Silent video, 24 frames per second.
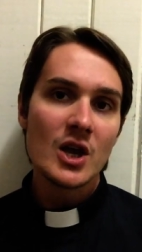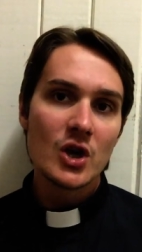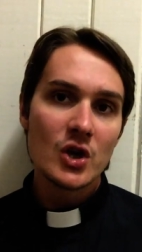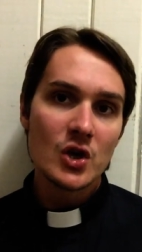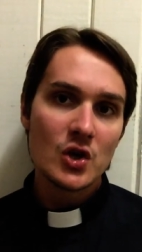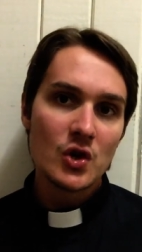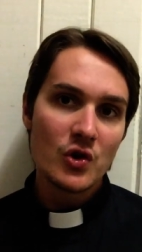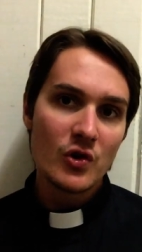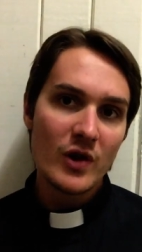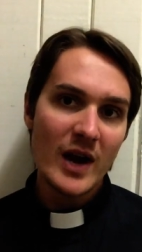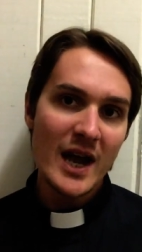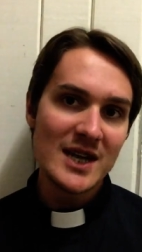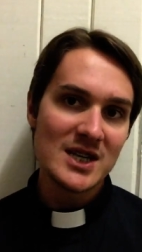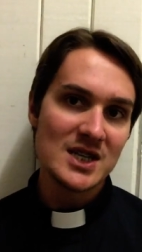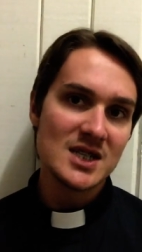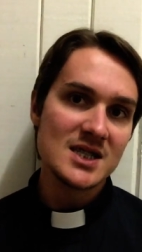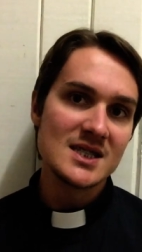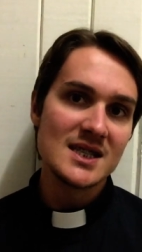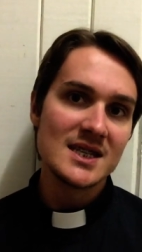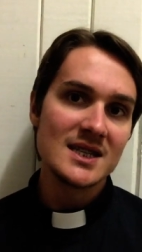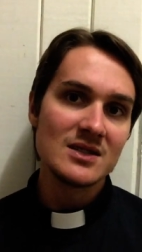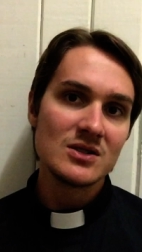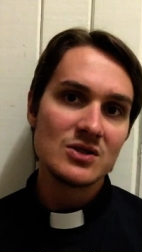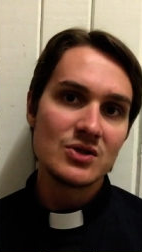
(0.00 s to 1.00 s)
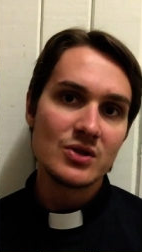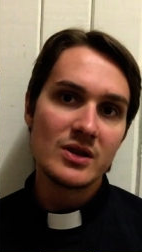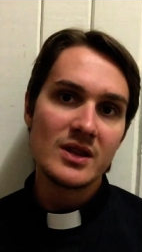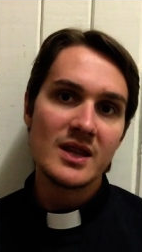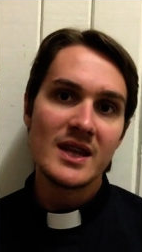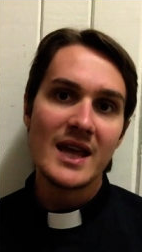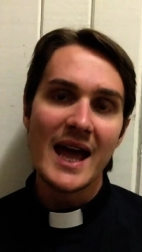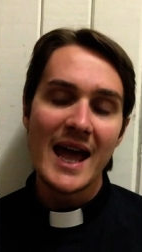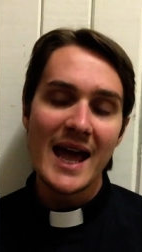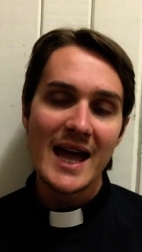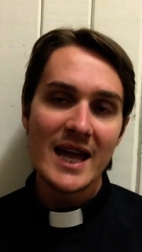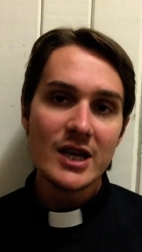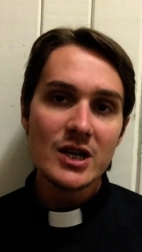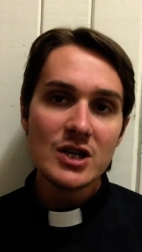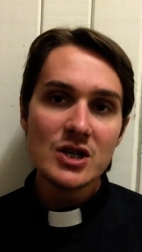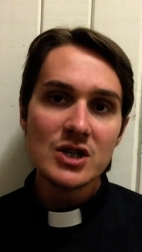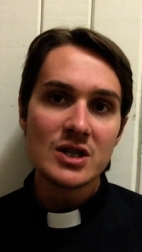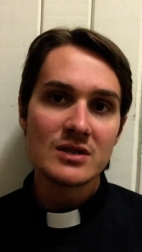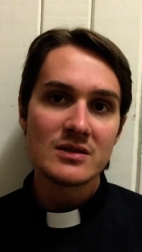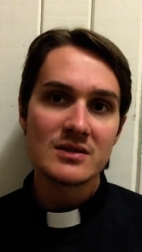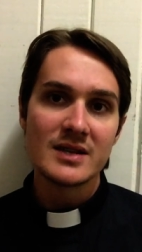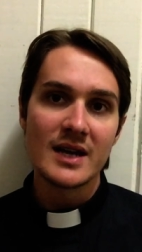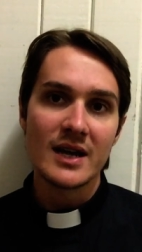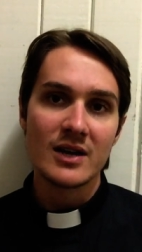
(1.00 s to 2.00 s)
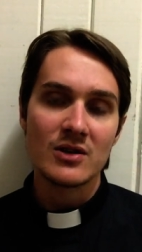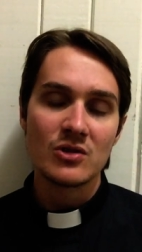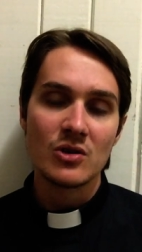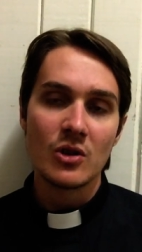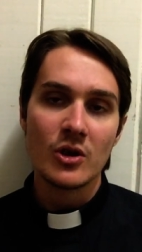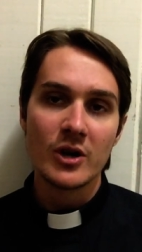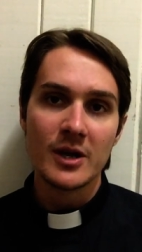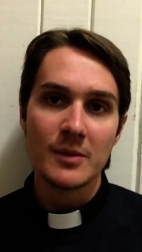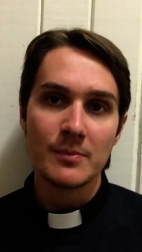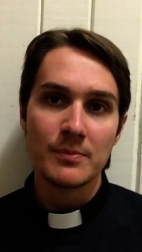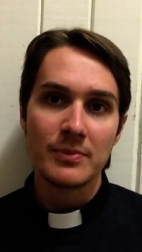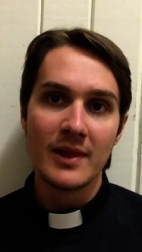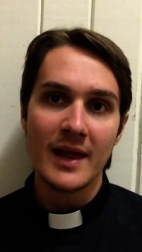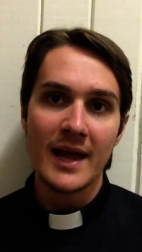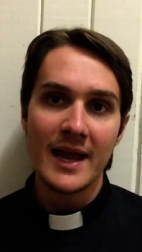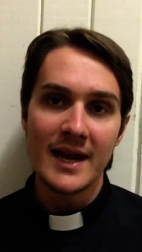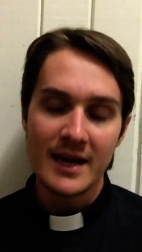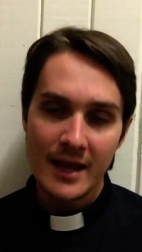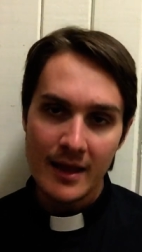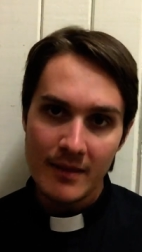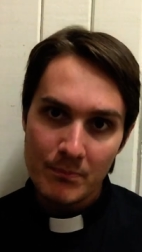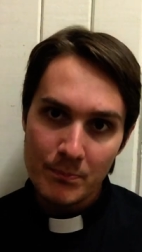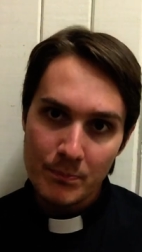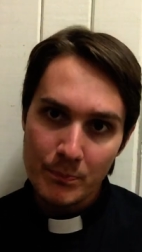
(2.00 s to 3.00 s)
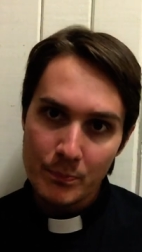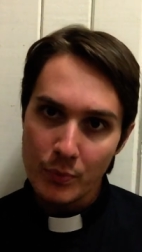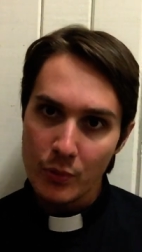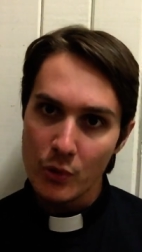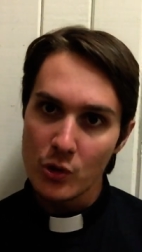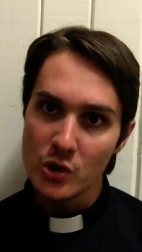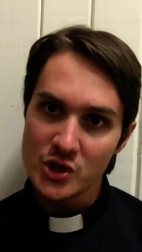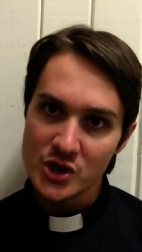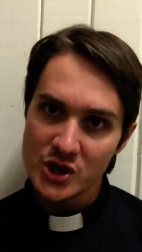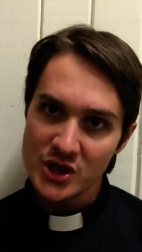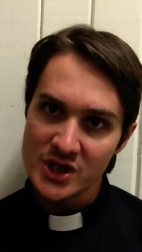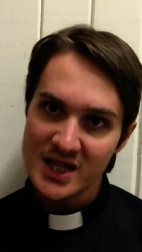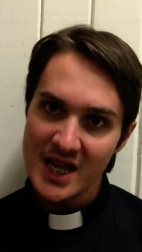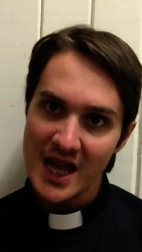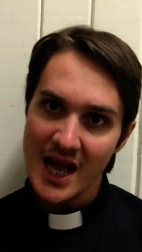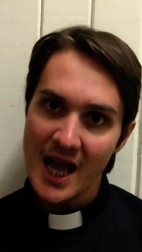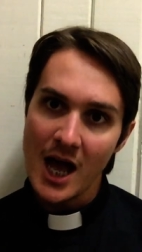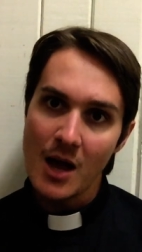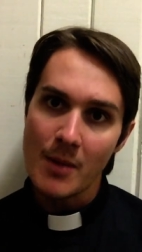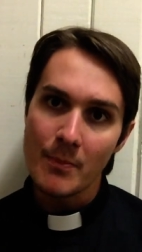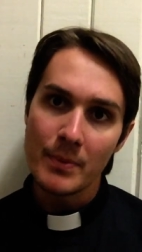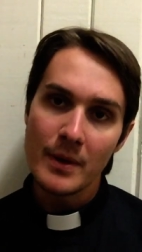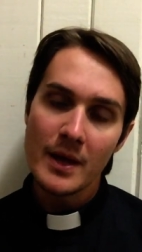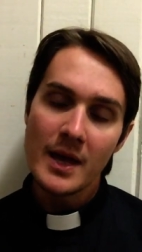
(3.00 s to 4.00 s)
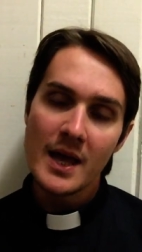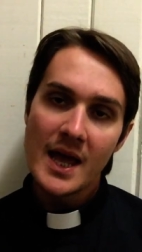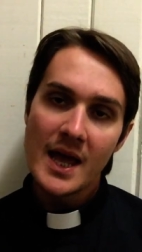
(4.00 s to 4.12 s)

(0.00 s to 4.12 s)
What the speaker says: crashes into the Asian tectonic plate, it pushes up